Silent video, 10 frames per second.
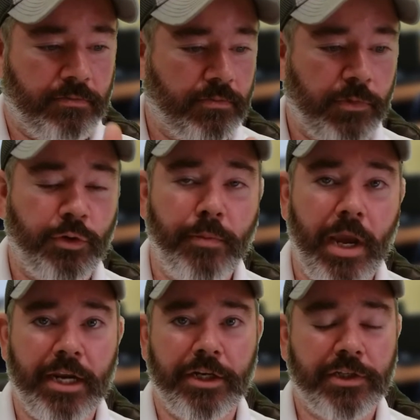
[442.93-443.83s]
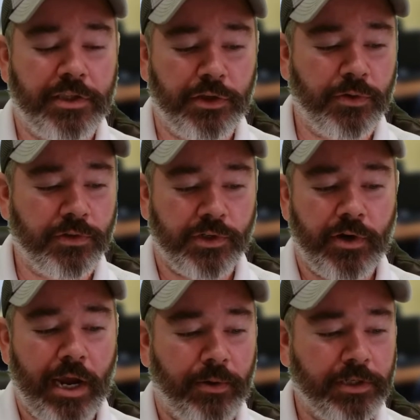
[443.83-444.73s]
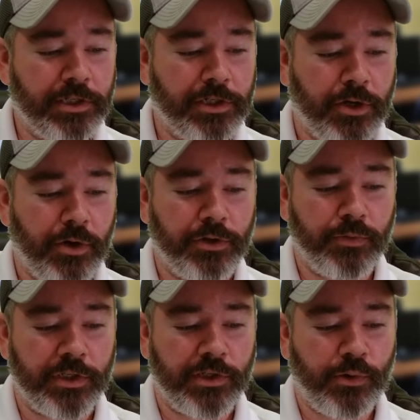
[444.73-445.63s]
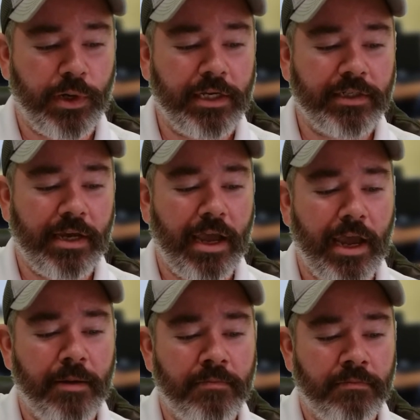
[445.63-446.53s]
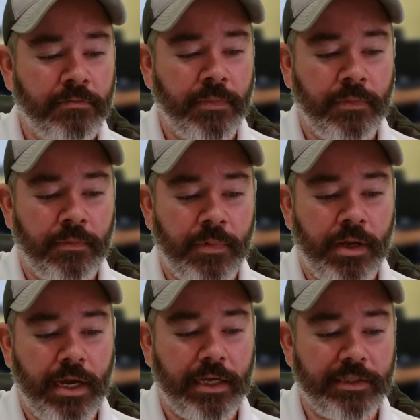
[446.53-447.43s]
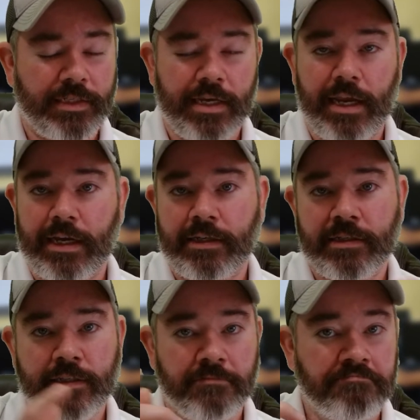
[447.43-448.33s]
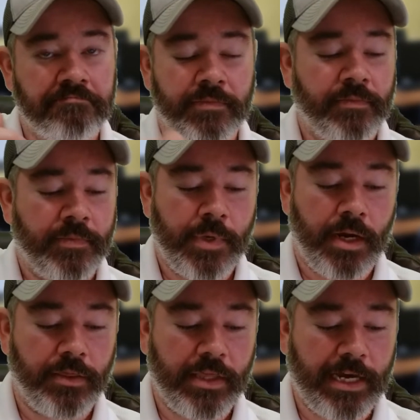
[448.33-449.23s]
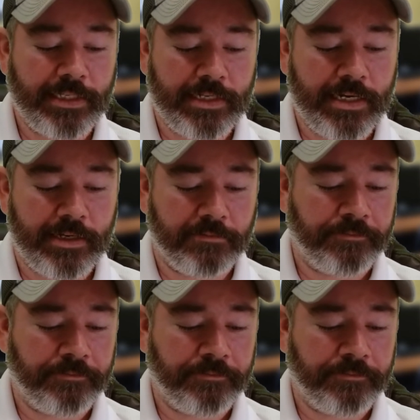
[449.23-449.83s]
You manage the user, how I just showed you with screen time and settings. That's it.